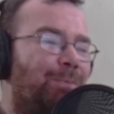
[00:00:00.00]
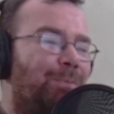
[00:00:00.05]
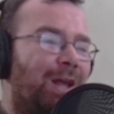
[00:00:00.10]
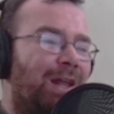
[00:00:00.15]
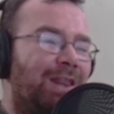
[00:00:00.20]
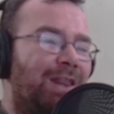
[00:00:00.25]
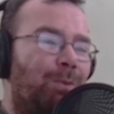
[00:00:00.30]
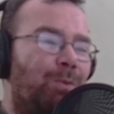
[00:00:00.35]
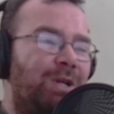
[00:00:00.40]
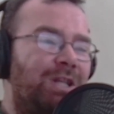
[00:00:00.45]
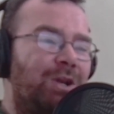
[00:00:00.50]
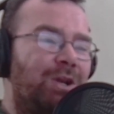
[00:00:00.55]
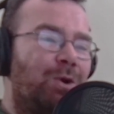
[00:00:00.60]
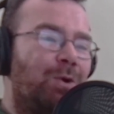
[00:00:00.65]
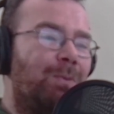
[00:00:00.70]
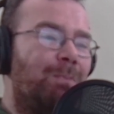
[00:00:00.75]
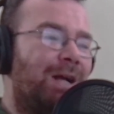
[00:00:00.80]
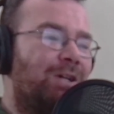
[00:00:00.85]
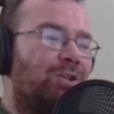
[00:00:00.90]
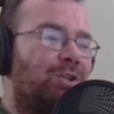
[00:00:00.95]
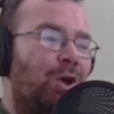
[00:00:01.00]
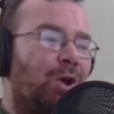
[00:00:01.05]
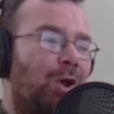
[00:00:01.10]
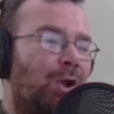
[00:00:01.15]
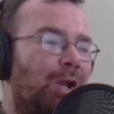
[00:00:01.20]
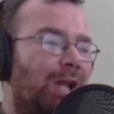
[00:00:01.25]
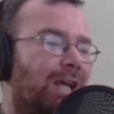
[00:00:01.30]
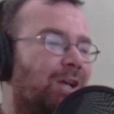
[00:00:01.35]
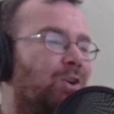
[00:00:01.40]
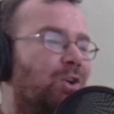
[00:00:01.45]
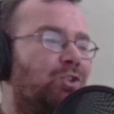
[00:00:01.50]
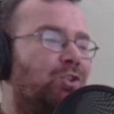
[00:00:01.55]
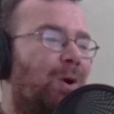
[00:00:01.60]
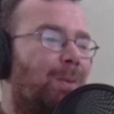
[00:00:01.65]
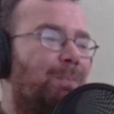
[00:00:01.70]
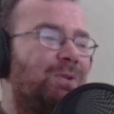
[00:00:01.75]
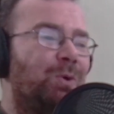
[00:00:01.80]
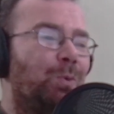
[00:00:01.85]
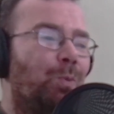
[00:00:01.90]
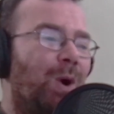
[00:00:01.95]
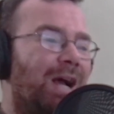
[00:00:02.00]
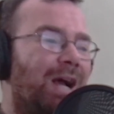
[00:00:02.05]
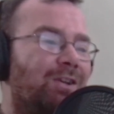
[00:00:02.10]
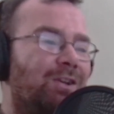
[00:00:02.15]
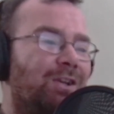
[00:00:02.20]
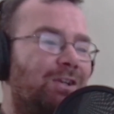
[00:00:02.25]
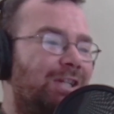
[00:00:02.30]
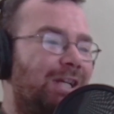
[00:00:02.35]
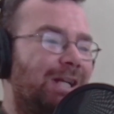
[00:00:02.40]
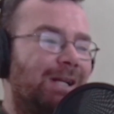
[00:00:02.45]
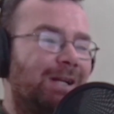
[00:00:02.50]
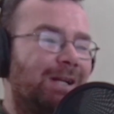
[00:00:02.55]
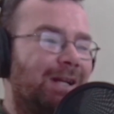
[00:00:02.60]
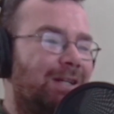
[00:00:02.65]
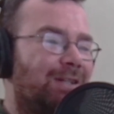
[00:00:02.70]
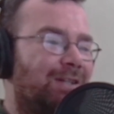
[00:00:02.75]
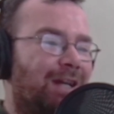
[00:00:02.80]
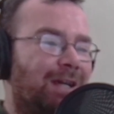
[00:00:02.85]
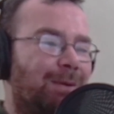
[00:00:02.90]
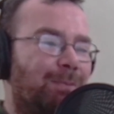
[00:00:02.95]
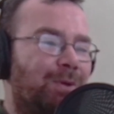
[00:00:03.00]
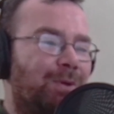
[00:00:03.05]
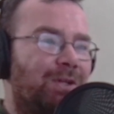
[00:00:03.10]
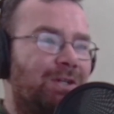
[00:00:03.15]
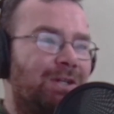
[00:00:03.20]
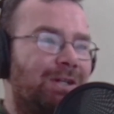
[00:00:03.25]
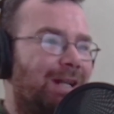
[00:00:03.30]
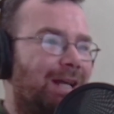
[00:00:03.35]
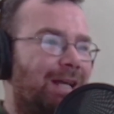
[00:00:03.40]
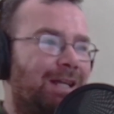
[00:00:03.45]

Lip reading: And then when you cut back to her licking her chops and wagging her tail in excitement, like,